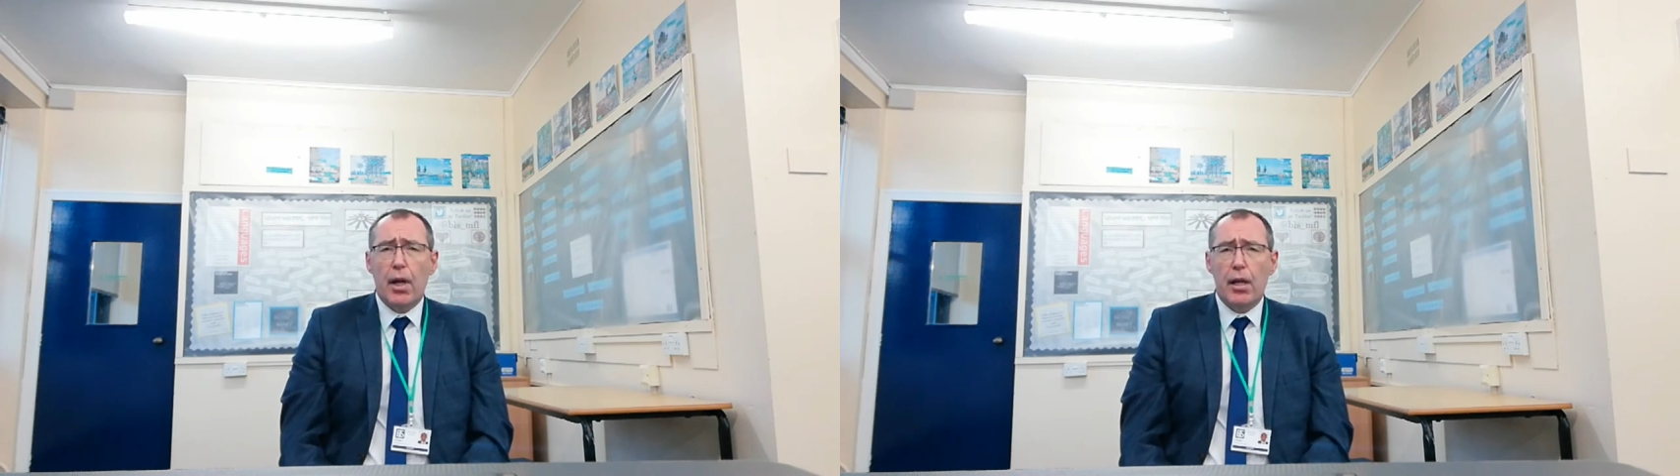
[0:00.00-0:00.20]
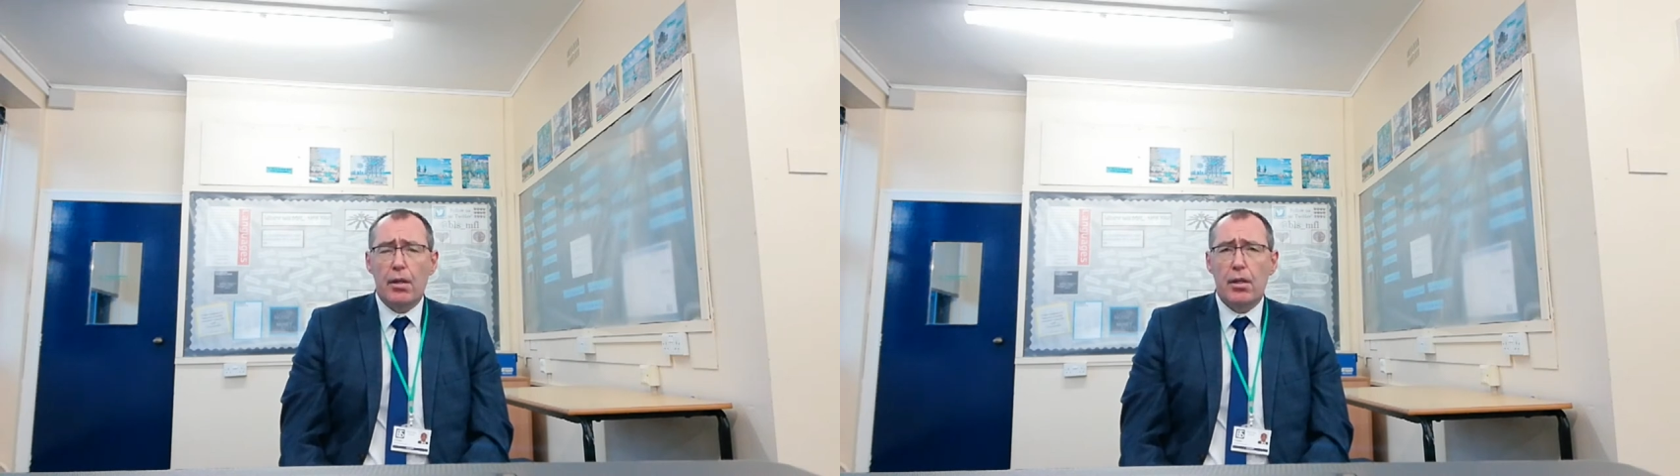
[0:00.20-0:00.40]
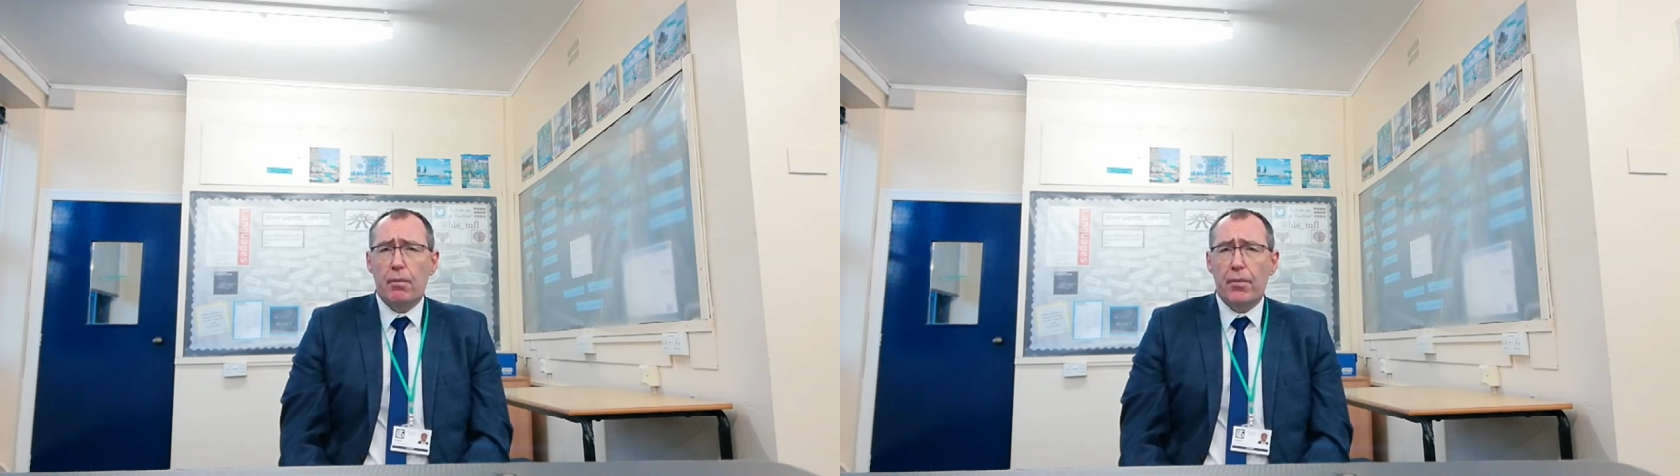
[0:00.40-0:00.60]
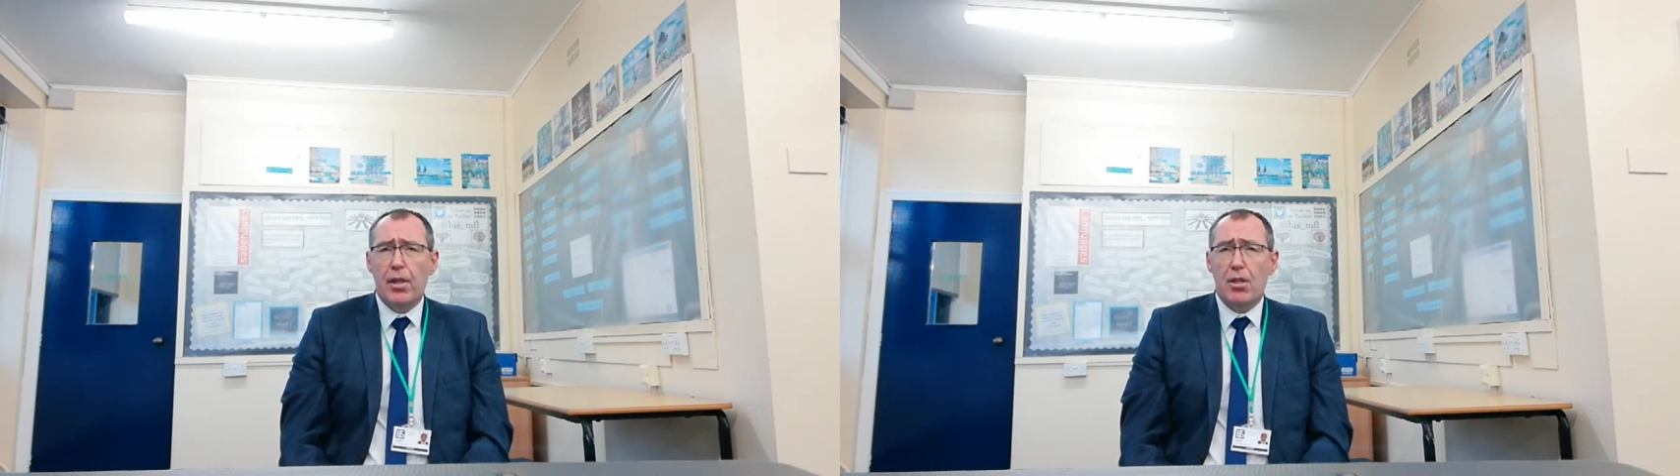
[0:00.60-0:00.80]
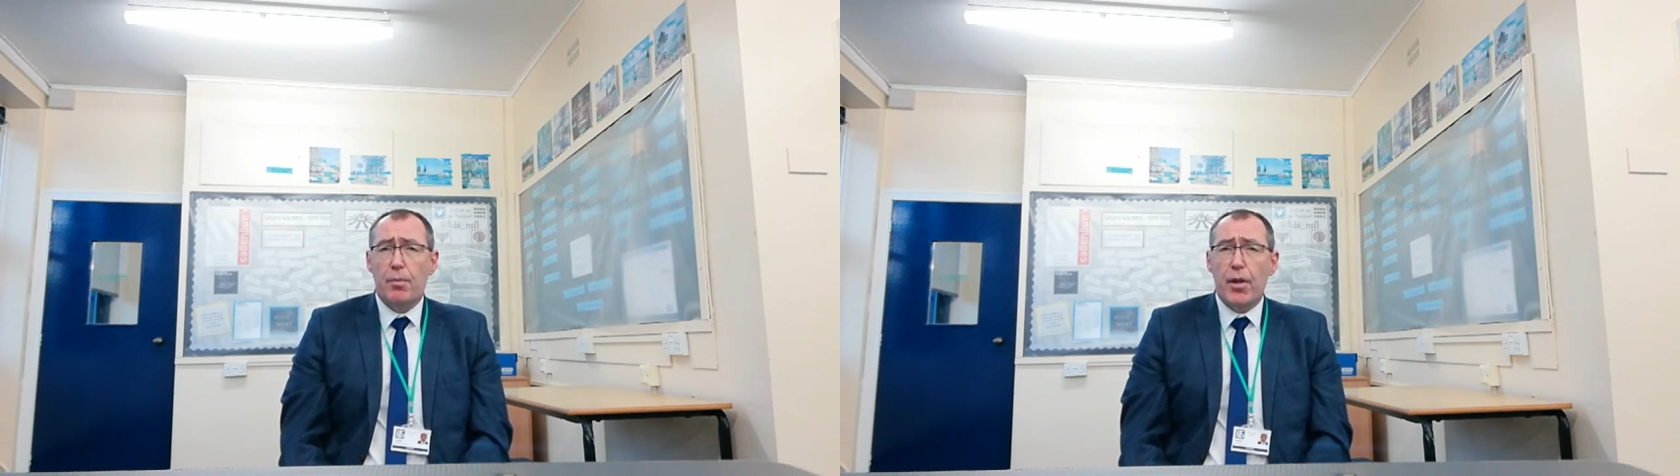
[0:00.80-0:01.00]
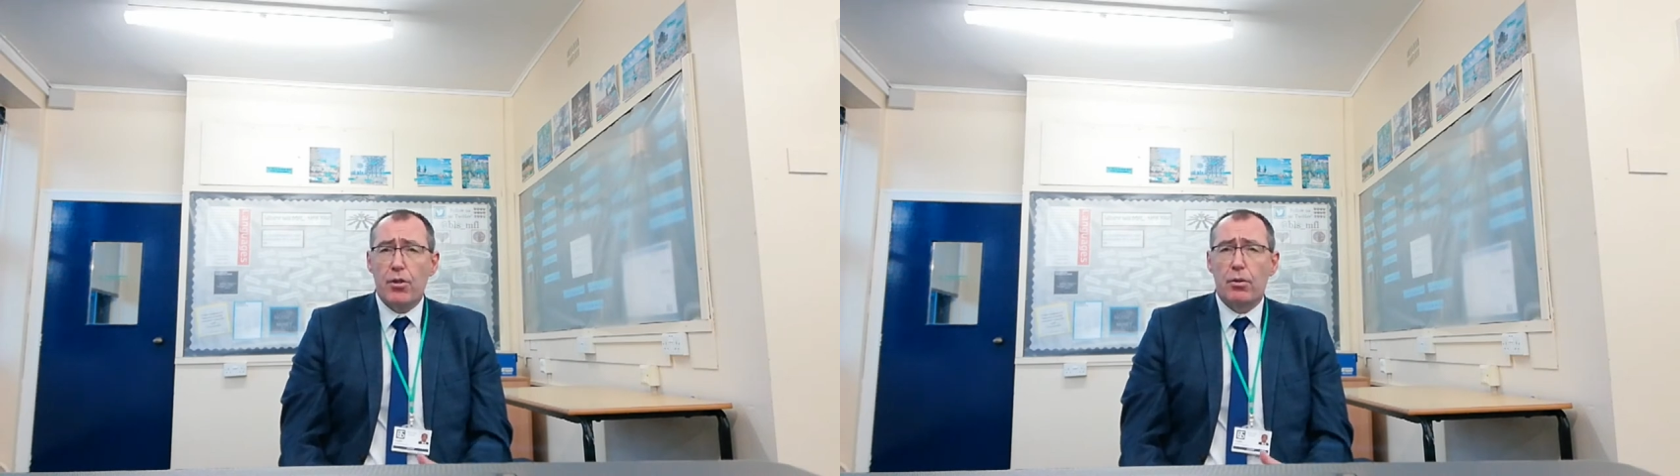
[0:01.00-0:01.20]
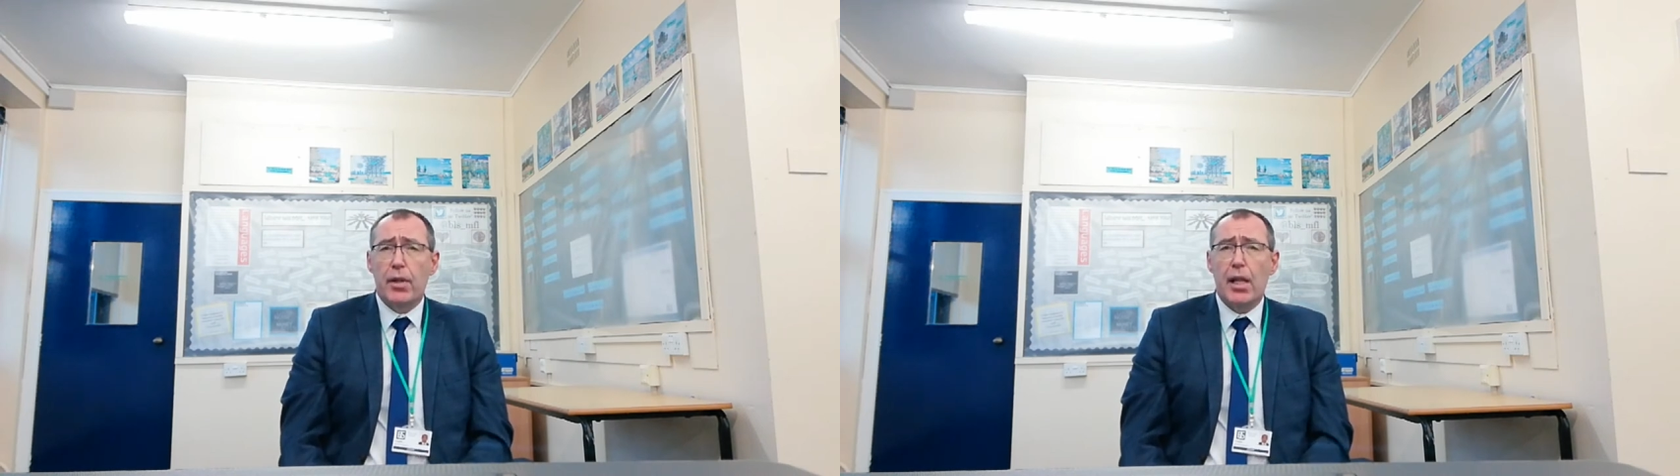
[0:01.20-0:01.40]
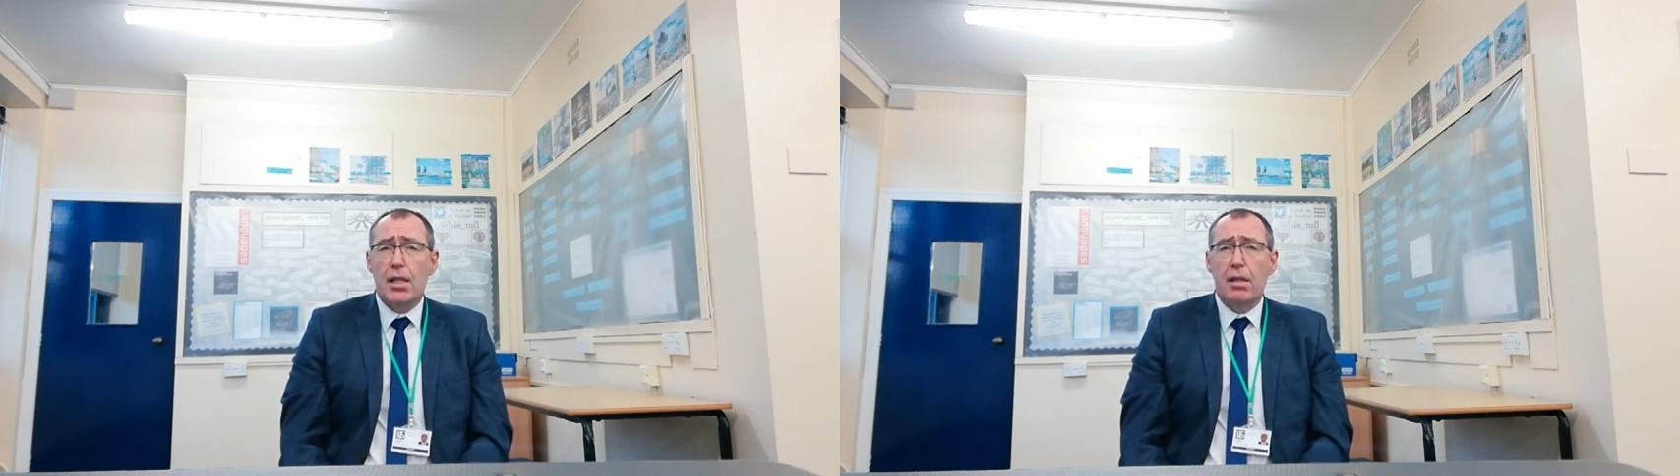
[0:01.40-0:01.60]
add something special to
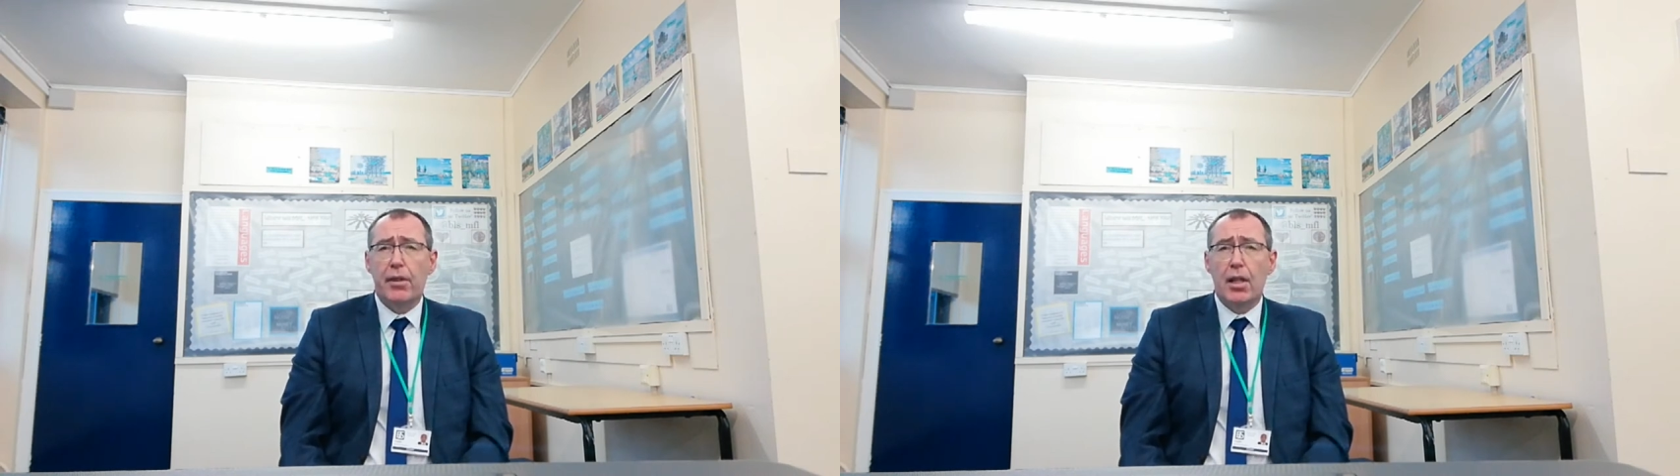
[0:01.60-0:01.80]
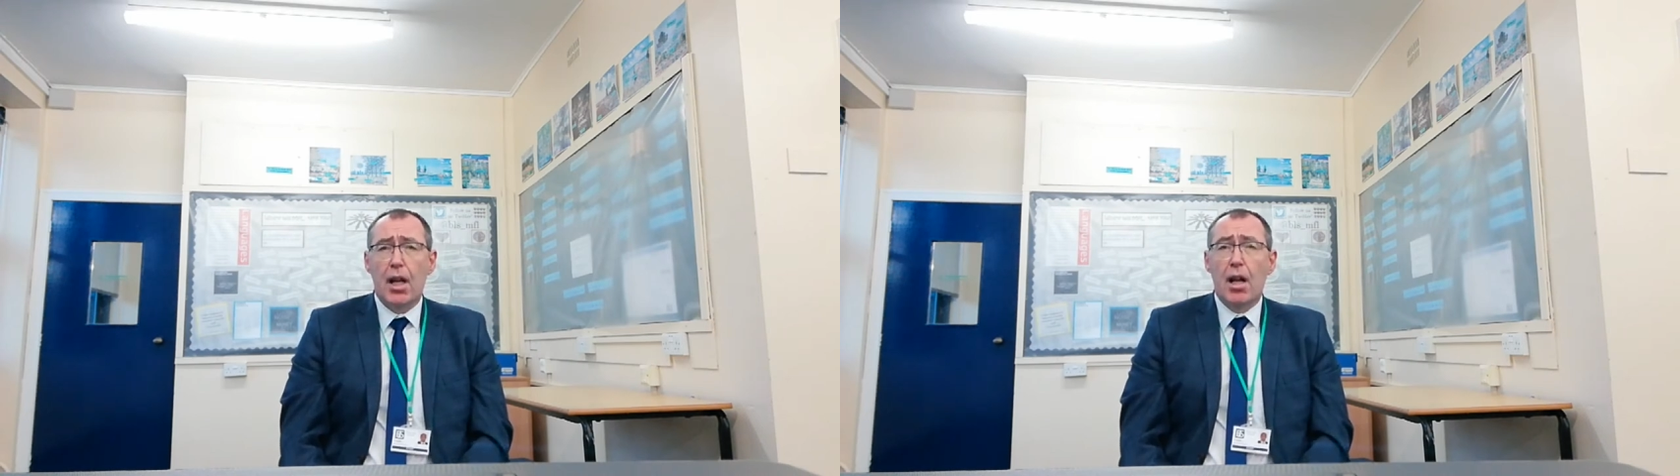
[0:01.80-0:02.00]
their CV,